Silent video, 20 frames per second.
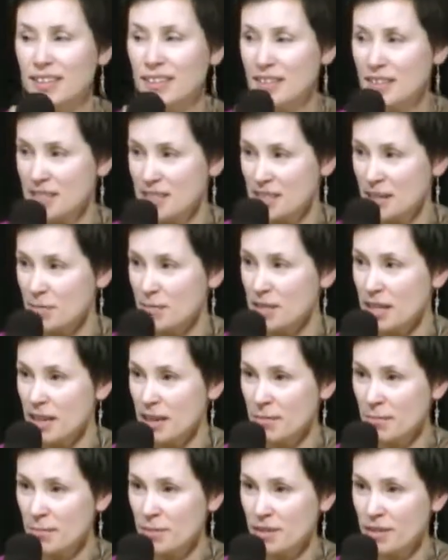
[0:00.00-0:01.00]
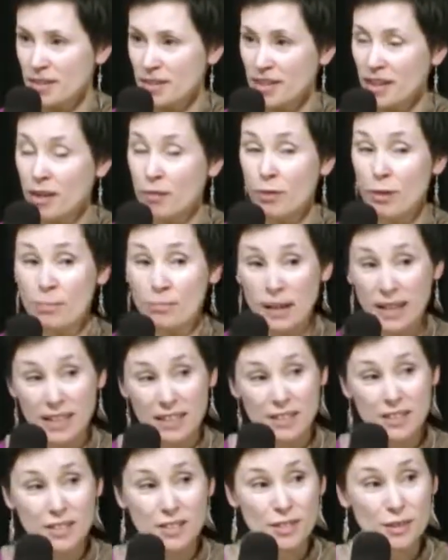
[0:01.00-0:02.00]
In September, I went
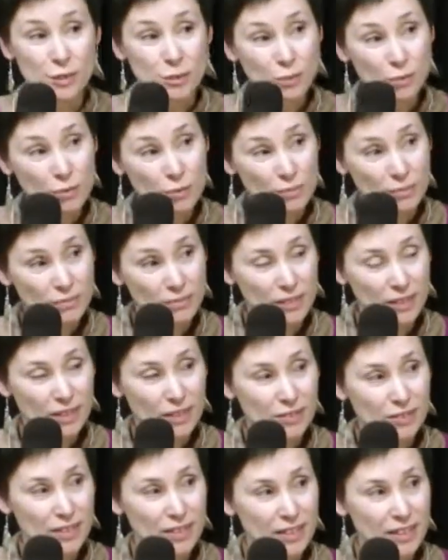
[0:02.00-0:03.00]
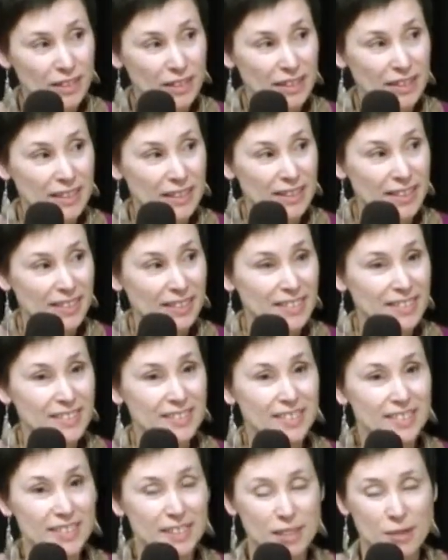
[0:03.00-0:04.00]
back to school after 9
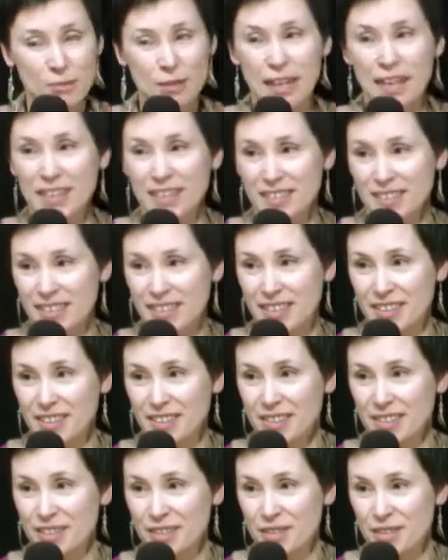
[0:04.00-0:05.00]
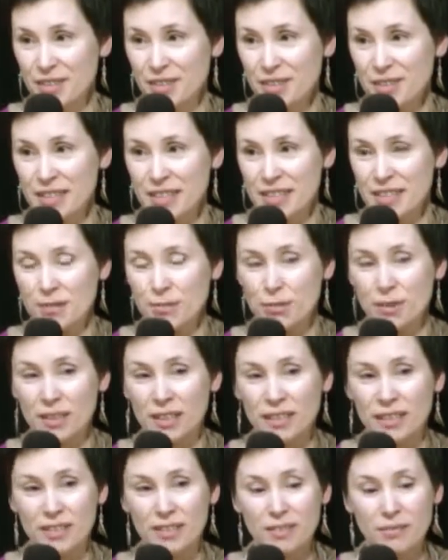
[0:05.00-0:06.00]
years and I began teaching 2 days a
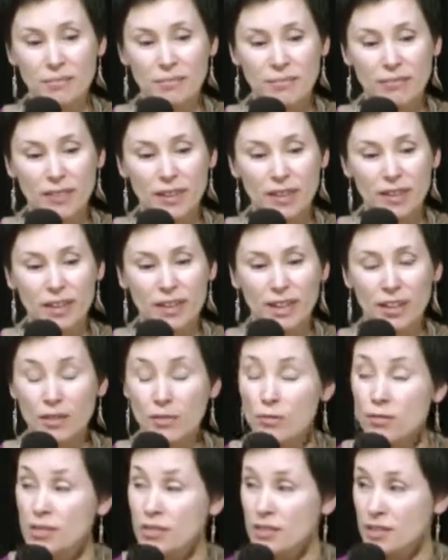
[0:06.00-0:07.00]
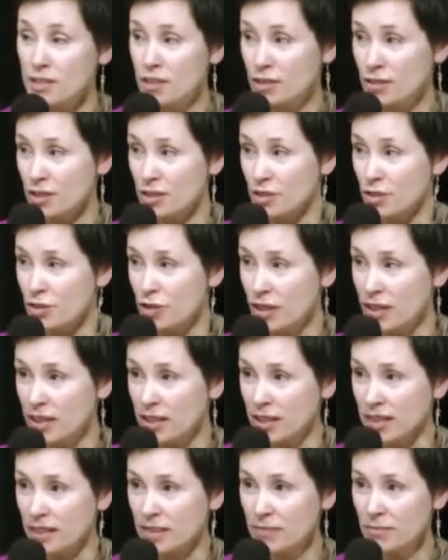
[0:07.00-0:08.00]
week. I also started
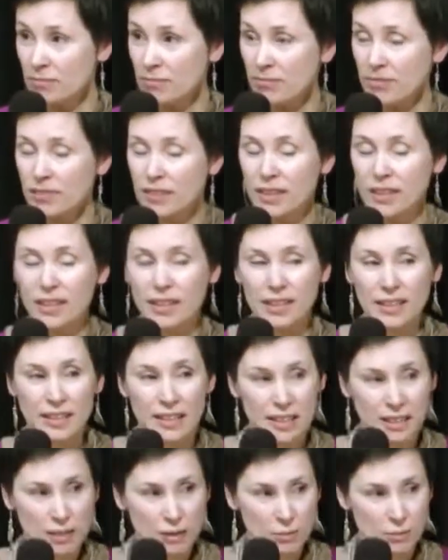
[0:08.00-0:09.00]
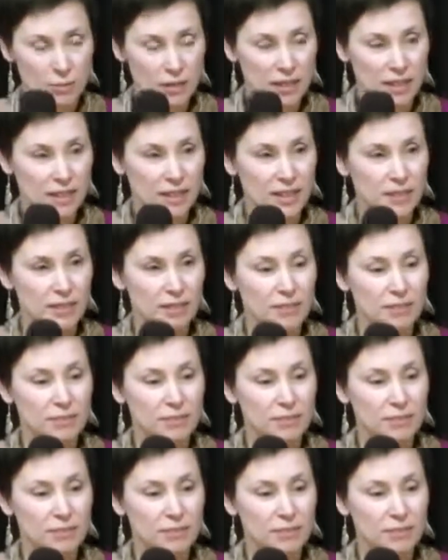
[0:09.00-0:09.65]
training in NLP.